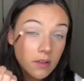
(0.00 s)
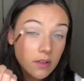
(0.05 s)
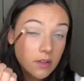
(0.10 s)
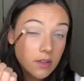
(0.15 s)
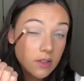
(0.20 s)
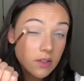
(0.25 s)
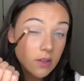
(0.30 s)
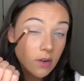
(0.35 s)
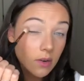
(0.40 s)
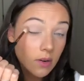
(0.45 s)

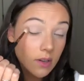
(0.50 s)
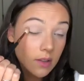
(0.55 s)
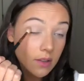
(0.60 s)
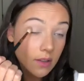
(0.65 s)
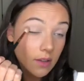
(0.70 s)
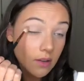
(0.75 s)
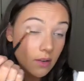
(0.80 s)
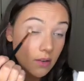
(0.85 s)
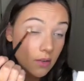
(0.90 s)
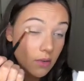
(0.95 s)
start at
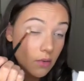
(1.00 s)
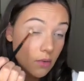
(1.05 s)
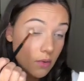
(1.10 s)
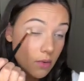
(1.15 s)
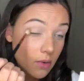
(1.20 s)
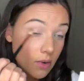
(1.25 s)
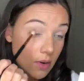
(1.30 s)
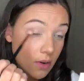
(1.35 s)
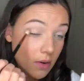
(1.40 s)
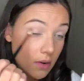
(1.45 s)
the inner
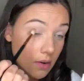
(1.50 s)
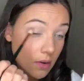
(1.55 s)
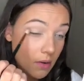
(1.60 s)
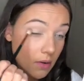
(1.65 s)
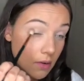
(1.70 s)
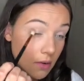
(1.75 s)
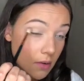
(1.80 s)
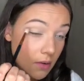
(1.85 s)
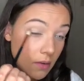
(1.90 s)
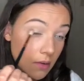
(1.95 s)
corner.
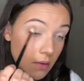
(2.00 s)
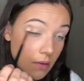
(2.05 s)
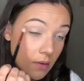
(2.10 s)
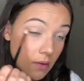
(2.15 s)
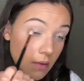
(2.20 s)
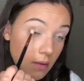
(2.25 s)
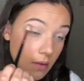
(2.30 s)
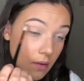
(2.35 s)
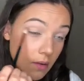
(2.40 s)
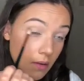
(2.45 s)

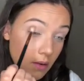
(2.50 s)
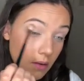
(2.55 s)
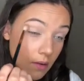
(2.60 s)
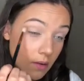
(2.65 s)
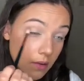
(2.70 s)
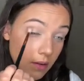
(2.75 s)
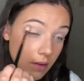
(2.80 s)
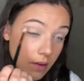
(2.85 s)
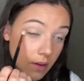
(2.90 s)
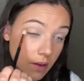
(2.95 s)

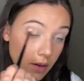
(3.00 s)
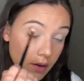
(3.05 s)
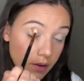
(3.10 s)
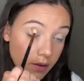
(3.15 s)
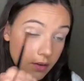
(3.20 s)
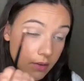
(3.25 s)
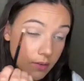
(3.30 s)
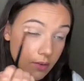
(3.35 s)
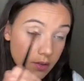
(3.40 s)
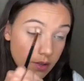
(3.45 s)
And kind of
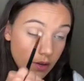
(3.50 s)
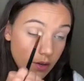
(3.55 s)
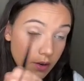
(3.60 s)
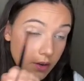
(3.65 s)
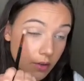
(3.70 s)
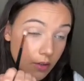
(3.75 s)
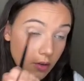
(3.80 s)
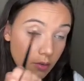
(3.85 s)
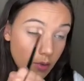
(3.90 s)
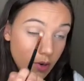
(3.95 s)
do
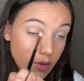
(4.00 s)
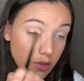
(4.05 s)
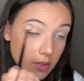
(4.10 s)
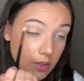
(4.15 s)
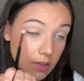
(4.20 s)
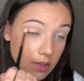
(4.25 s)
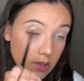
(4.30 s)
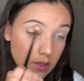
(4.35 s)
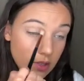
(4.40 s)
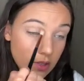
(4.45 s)
circular
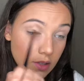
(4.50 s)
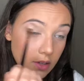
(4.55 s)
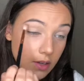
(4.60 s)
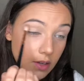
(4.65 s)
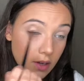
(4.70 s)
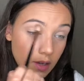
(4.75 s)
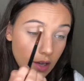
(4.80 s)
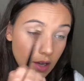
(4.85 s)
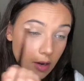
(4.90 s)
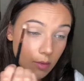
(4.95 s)
motions. And you
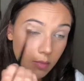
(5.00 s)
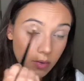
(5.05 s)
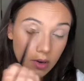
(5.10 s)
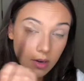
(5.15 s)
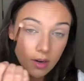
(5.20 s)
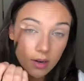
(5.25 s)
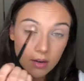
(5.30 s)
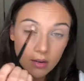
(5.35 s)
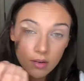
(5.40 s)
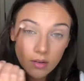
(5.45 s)
can kind of put
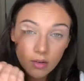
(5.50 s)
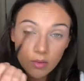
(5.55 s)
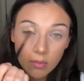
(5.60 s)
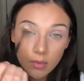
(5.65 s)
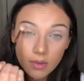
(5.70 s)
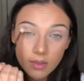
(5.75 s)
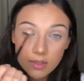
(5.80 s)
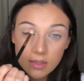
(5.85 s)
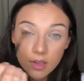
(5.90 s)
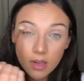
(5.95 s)
it
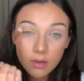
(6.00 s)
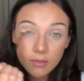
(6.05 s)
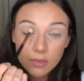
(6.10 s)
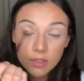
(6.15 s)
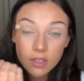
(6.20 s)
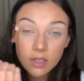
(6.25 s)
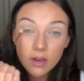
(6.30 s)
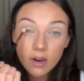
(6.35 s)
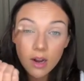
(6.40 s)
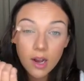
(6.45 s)
almost up
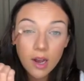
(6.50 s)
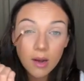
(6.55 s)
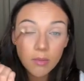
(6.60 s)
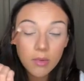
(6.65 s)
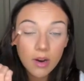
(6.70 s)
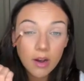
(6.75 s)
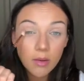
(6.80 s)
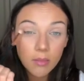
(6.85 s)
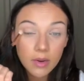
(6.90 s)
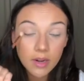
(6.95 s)
to your
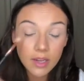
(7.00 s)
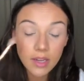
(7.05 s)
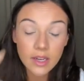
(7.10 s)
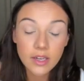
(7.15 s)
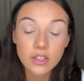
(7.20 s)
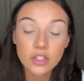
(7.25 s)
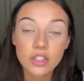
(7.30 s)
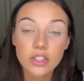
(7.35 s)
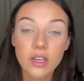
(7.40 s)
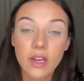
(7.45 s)
eyebrow, but
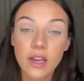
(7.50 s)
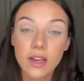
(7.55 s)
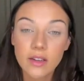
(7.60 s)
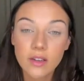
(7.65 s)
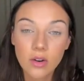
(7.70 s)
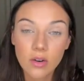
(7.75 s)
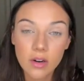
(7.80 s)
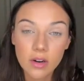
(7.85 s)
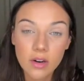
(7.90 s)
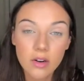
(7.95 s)
each shade
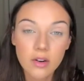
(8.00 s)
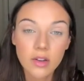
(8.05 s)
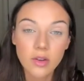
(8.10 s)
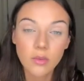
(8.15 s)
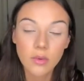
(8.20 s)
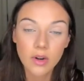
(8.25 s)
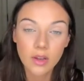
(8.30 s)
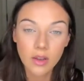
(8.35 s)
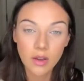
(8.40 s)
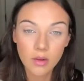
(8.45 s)
darker, you
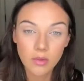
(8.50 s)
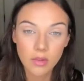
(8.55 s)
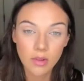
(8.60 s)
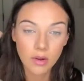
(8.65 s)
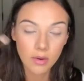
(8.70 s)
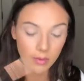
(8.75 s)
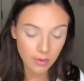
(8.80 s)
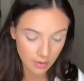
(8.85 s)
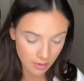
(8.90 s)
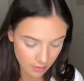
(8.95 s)
want to go
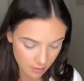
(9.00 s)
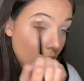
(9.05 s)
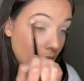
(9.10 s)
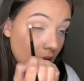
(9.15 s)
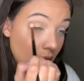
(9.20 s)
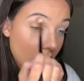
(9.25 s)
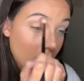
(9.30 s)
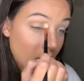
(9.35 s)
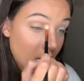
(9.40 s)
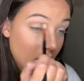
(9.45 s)
lower.
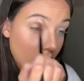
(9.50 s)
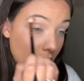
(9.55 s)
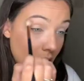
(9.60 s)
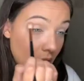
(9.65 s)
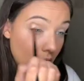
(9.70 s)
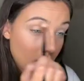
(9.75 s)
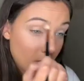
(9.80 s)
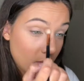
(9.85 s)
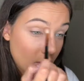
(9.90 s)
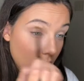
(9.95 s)

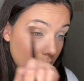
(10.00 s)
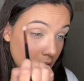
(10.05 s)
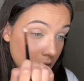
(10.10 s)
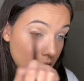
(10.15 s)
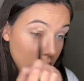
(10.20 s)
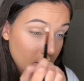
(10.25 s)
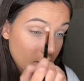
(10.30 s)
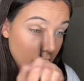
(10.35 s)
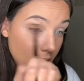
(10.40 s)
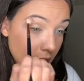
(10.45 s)
Make
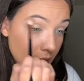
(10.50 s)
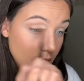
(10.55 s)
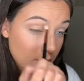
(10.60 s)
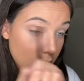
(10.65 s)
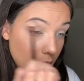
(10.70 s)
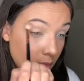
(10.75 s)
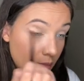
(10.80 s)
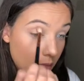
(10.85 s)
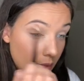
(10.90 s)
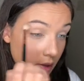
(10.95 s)
sure that's
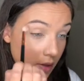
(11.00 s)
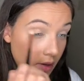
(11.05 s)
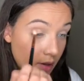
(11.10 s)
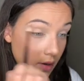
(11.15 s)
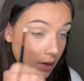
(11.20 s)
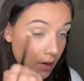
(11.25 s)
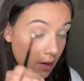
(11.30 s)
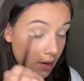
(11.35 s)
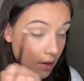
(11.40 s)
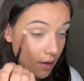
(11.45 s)

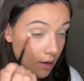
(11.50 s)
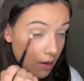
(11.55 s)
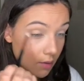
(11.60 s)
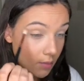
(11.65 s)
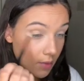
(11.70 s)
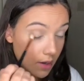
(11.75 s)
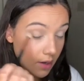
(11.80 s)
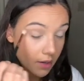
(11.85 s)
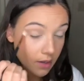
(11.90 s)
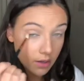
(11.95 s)
blended. I'm
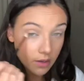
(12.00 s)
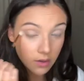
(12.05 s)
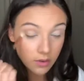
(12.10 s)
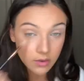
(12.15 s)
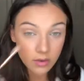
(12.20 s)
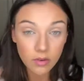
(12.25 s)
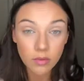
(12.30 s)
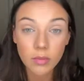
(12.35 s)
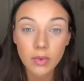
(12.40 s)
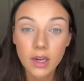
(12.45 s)
not going to do
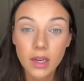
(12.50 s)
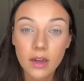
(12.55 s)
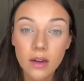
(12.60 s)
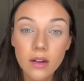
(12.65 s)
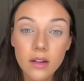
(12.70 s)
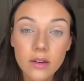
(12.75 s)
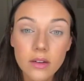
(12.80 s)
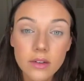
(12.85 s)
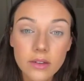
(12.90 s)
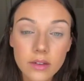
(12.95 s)
too many
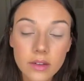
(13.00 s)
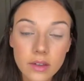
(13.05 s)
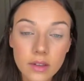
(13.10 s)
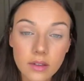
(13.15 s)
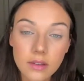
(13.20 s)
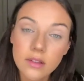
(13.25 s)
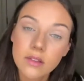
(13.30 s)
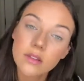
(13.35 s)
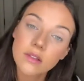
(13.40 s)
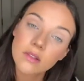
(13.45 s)
colors
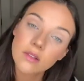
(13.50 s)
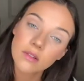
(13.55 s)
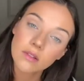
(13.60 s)
because